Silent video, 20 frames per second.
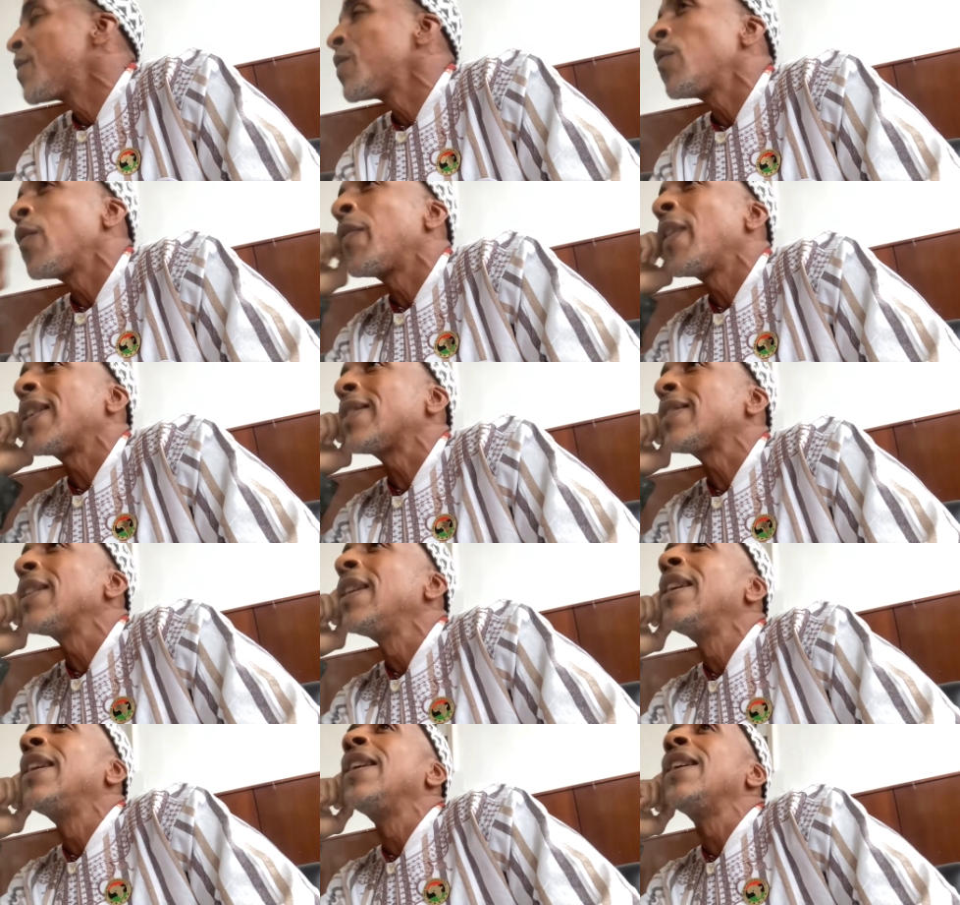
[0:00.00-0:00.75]
So
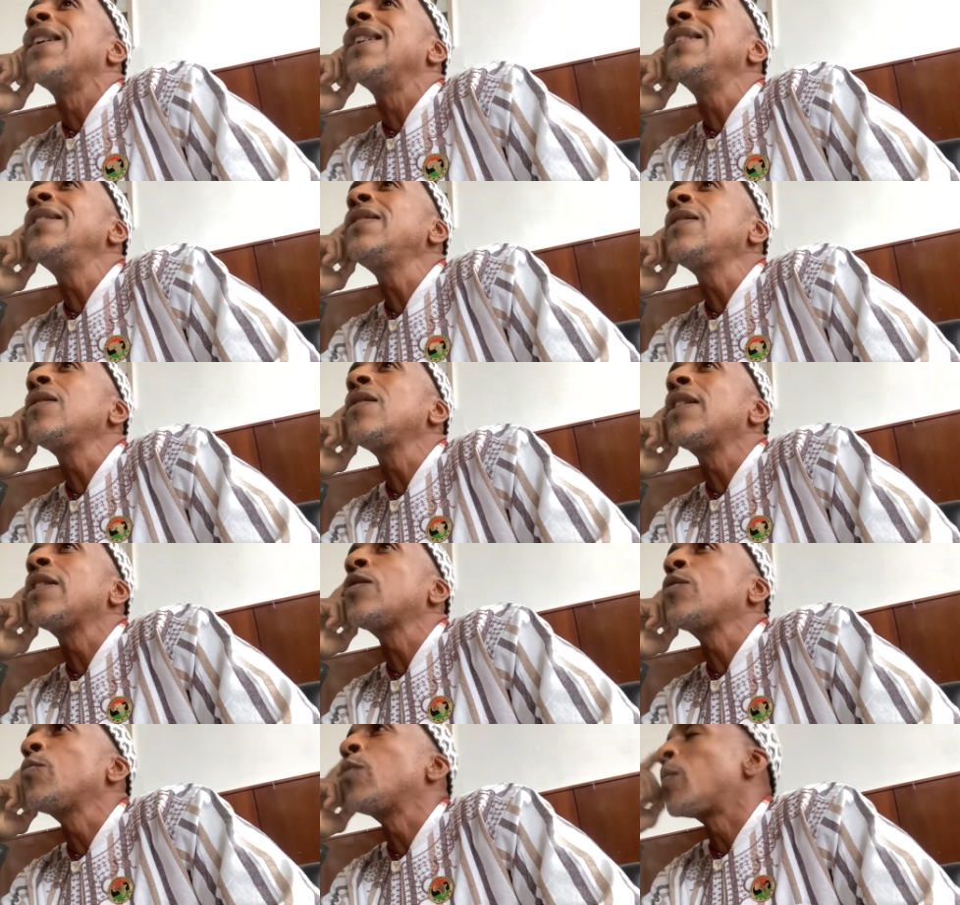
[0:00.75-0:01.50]
that
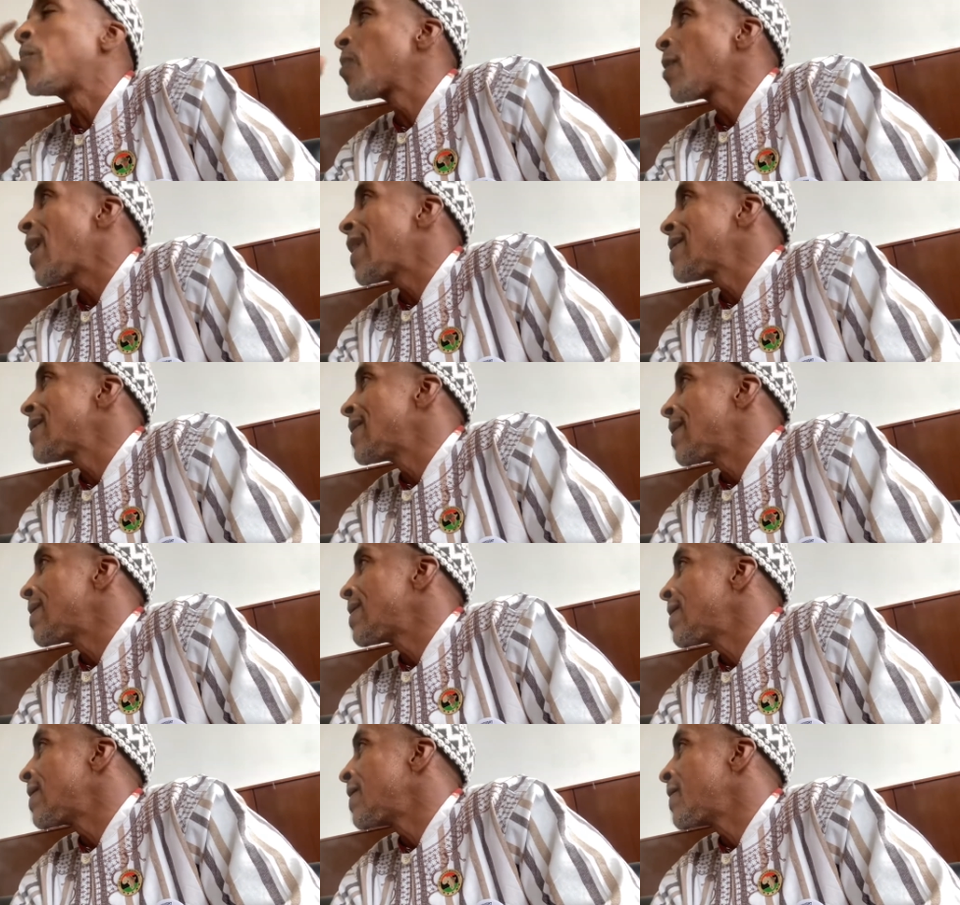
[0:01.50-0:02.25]
intellectual
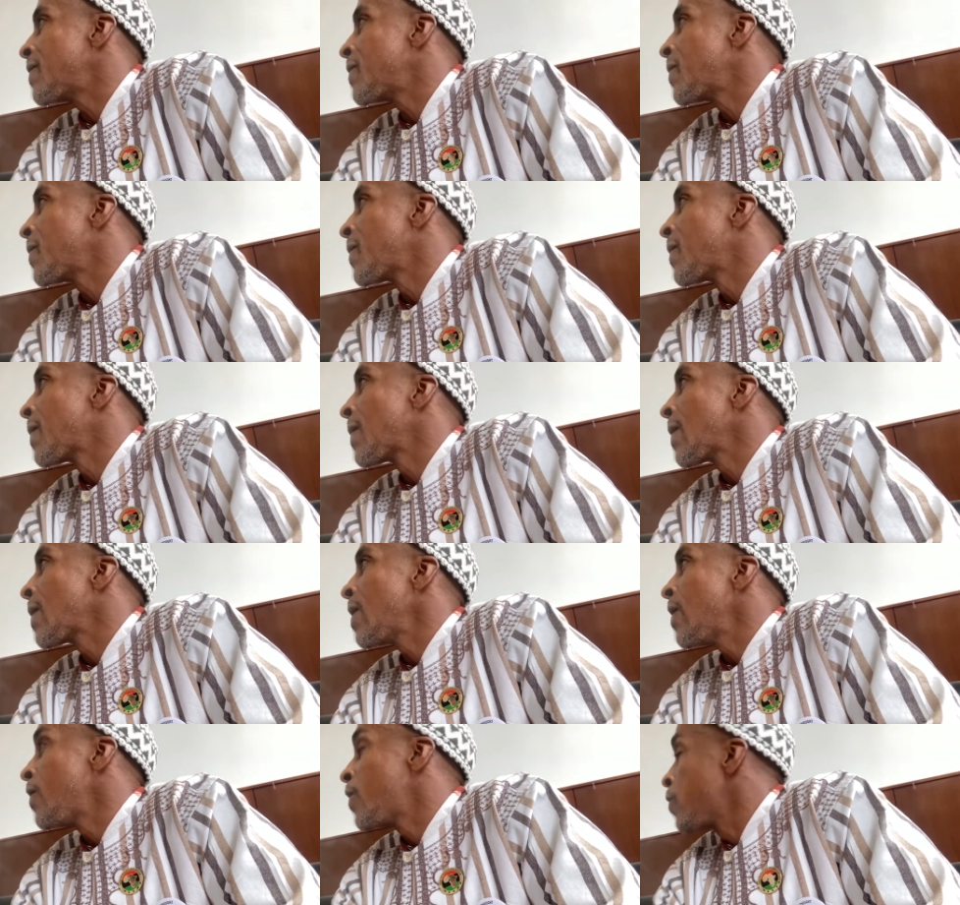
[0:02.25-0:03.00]
processing
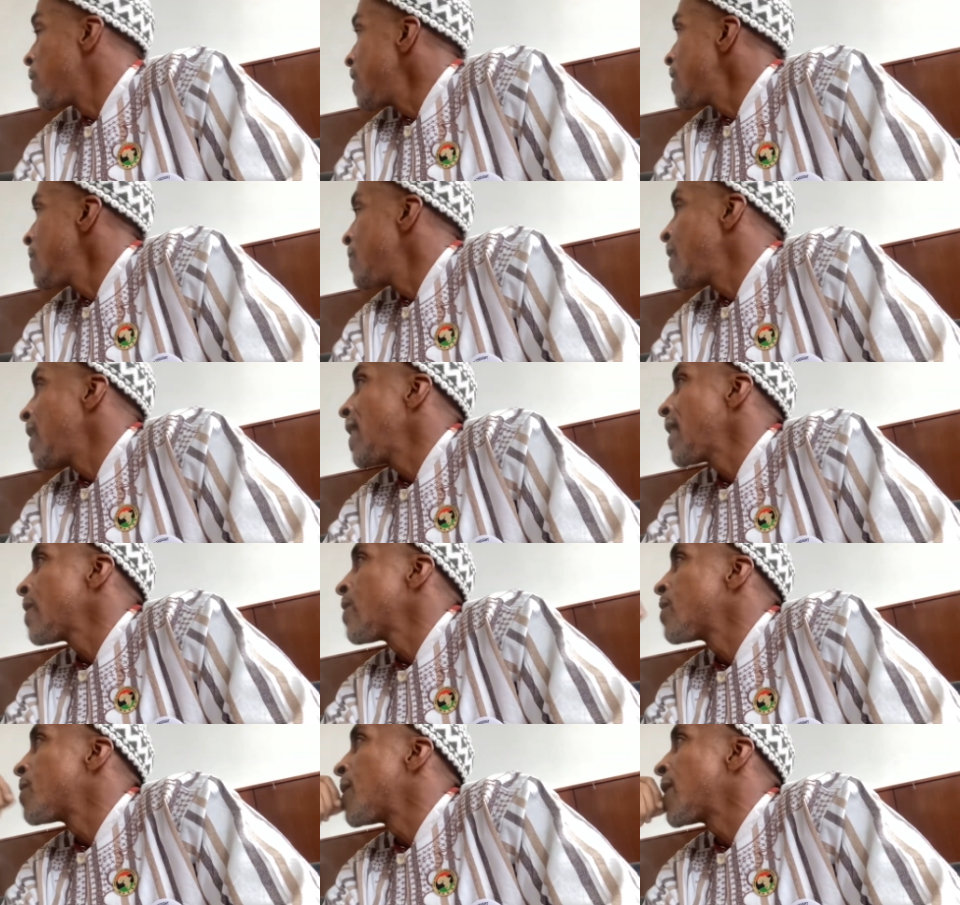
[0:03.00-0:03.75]
is going to be
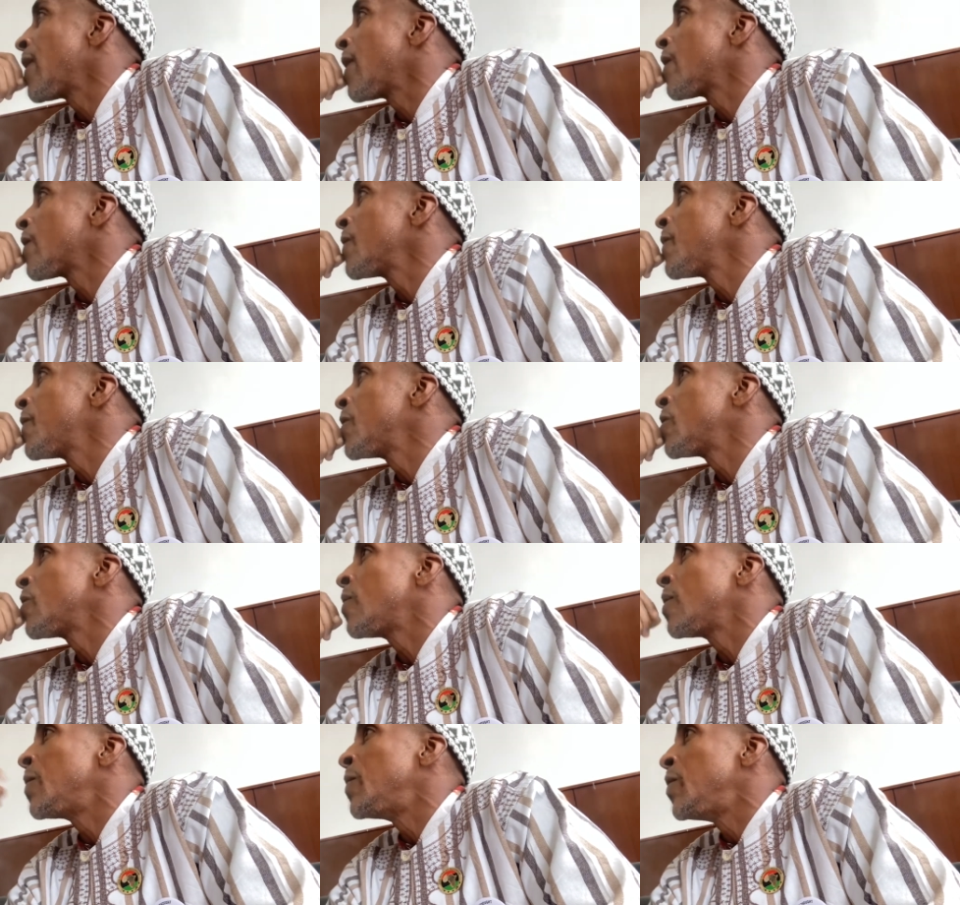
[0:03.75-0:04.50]
handled by
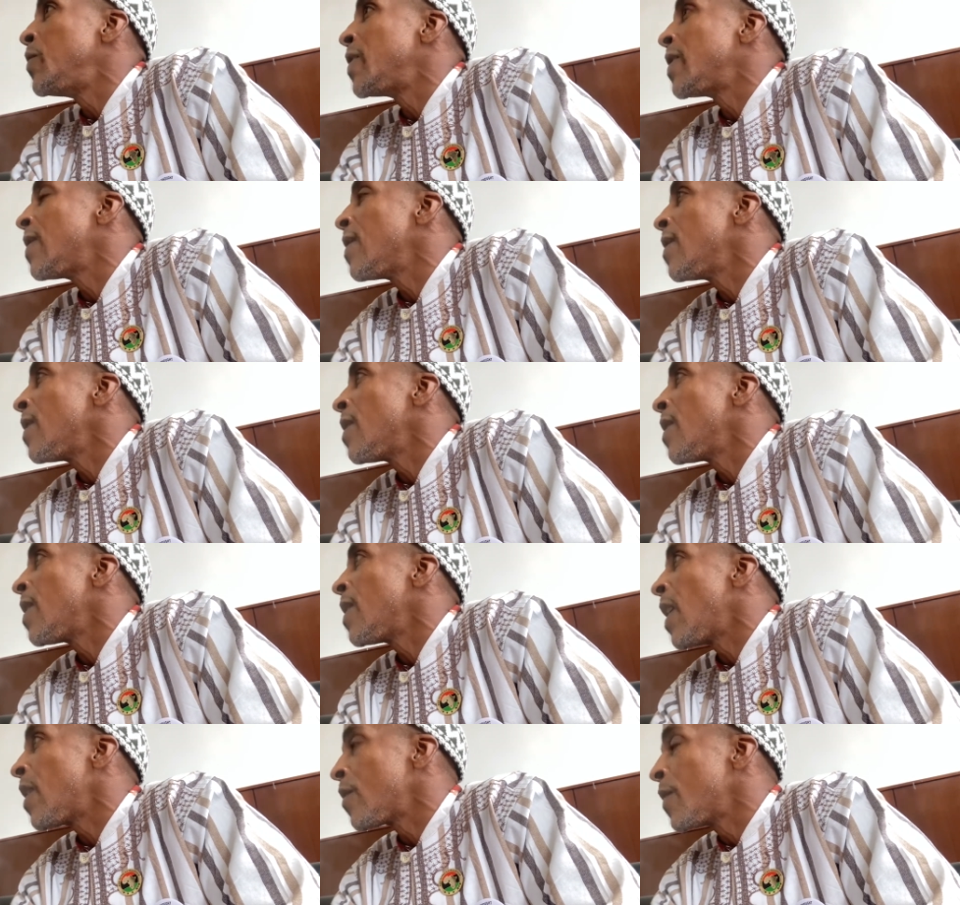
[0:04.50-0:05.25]
artificial,
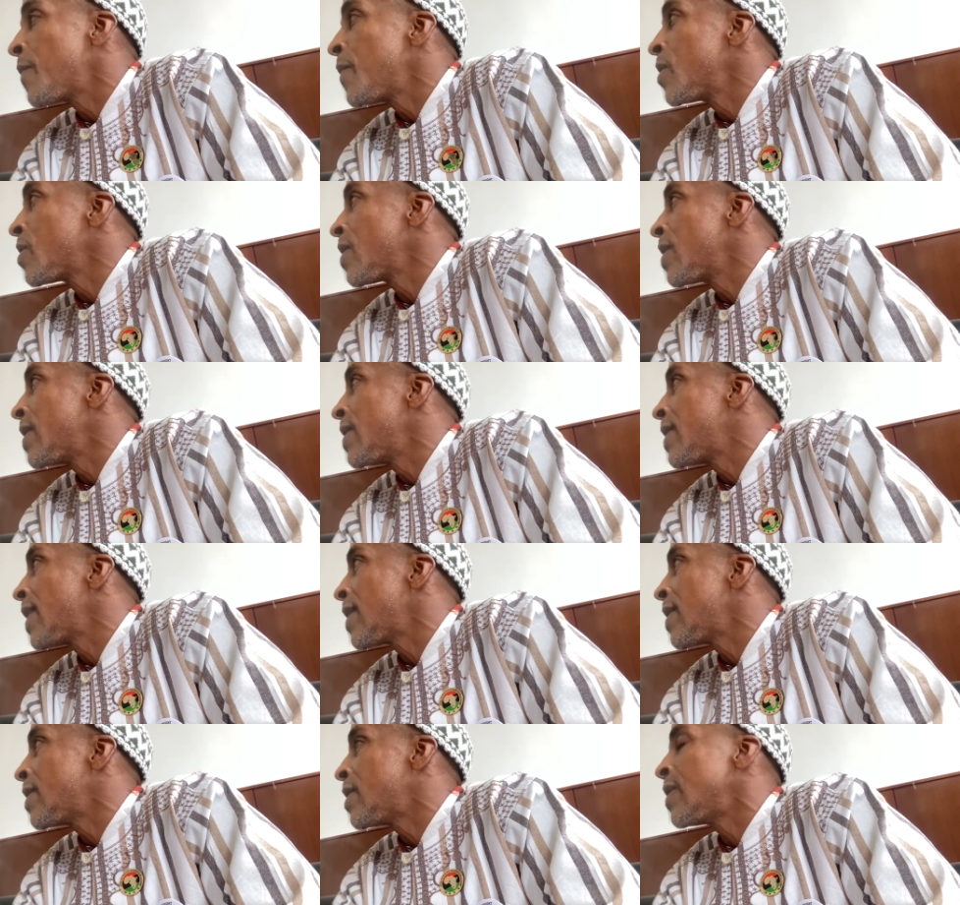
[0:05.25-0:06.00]
uh, artificial
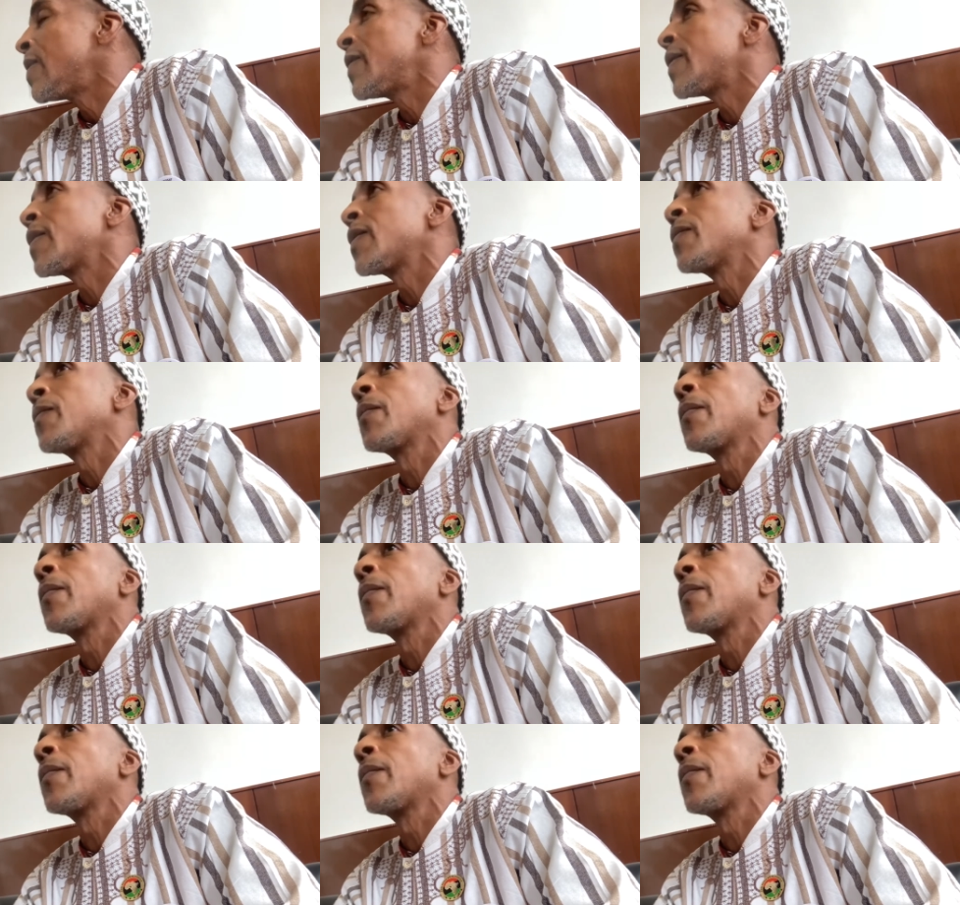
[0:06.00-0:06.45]
intelligence.